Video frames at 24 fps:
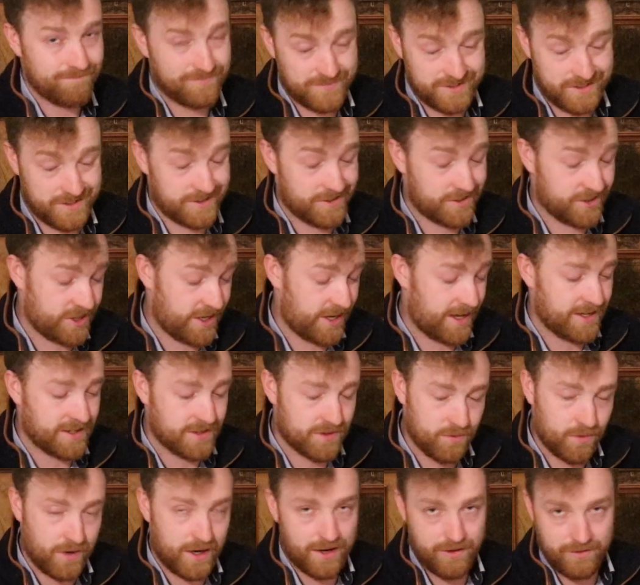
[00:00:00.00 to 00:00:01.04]
just change
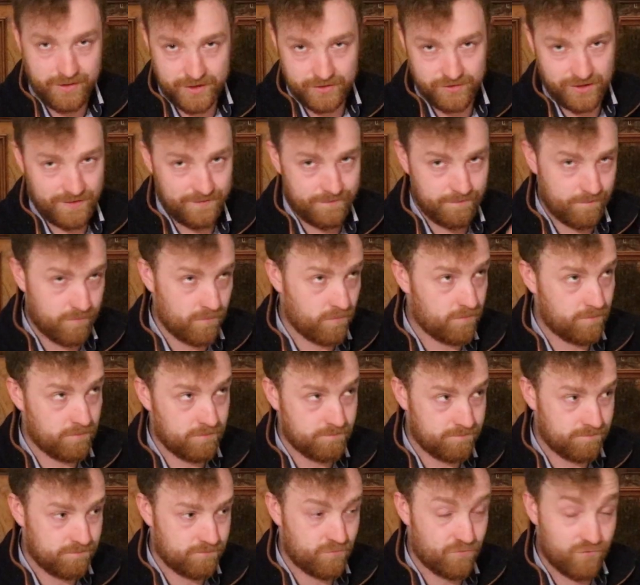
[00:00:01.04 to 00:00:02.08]
the wiring and try and
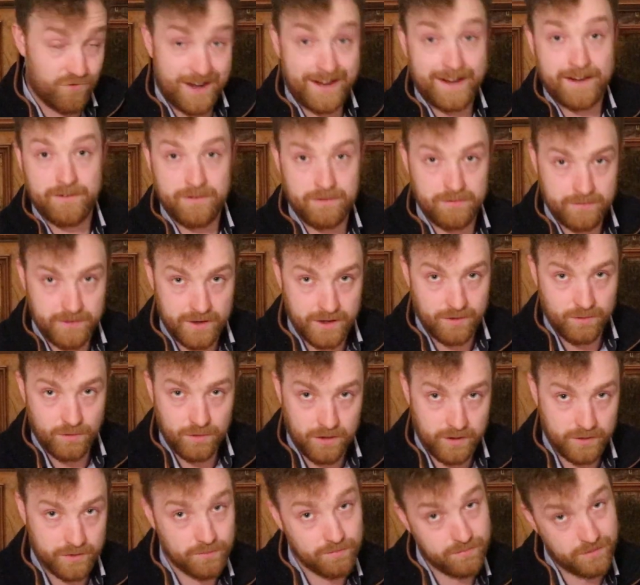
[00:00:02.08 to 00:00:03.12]
rig it that it
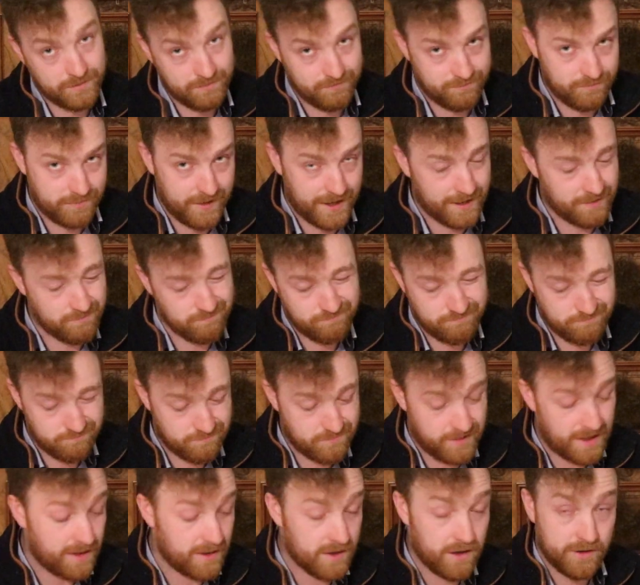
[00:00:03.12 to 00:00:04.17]
worked, but thank
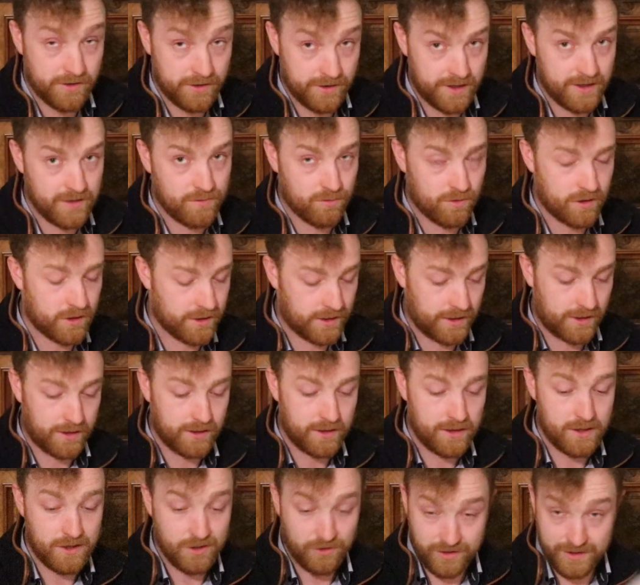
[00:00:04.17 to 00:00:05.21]
God it is working.
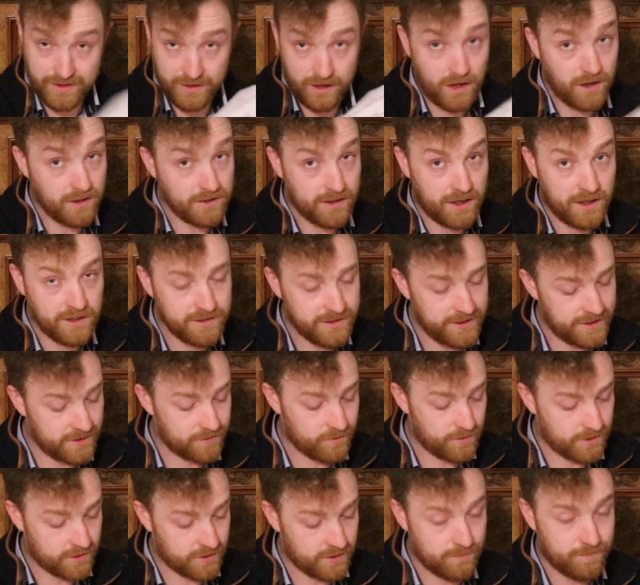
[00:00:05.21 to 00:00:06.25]
So the alternator is
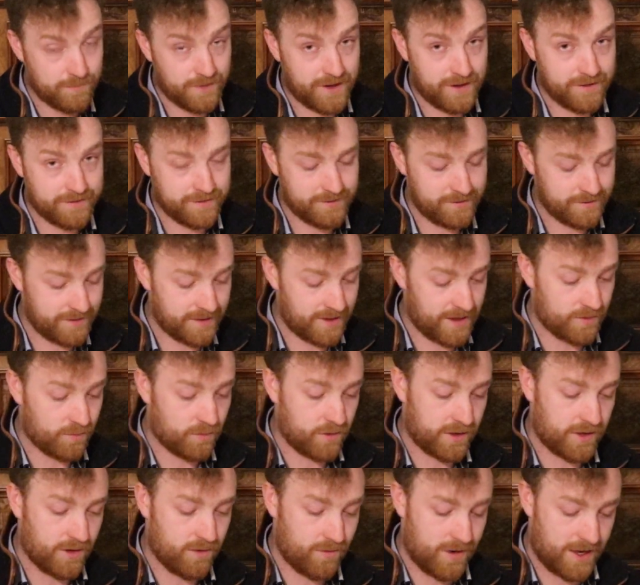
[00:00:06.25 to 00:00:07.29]
one of the good parts, it's
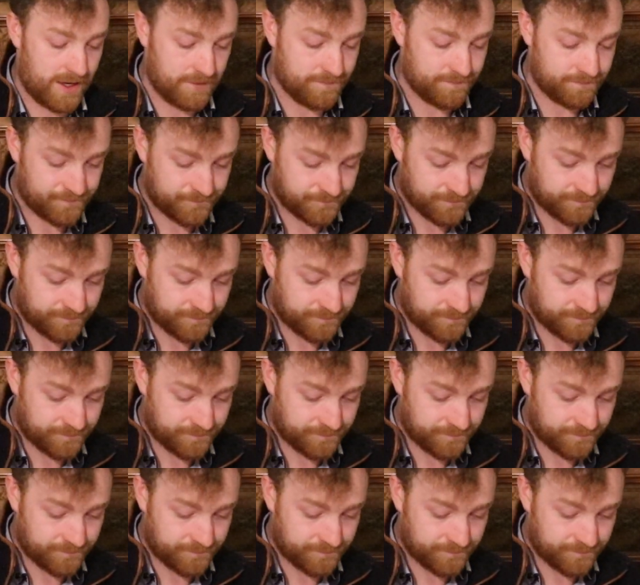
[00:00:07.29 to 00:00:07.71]
working well.